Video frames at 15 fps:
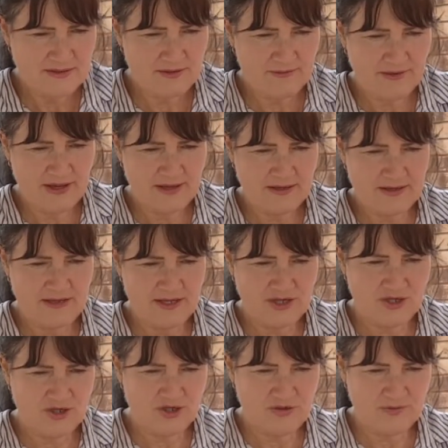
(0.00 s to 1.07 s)
sort of had an
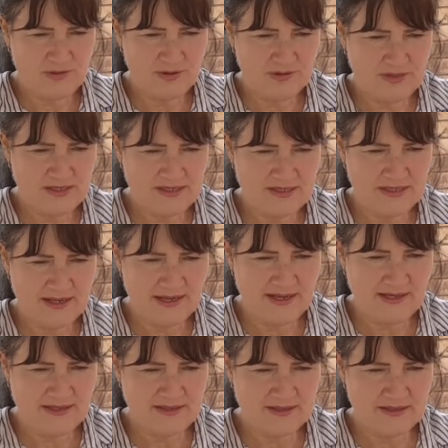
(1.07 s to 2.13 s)
injury on his
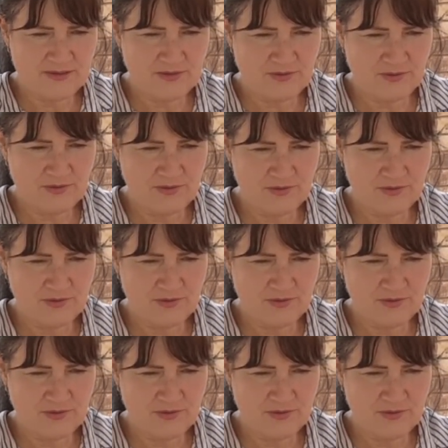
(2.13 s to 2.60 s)
legs at all.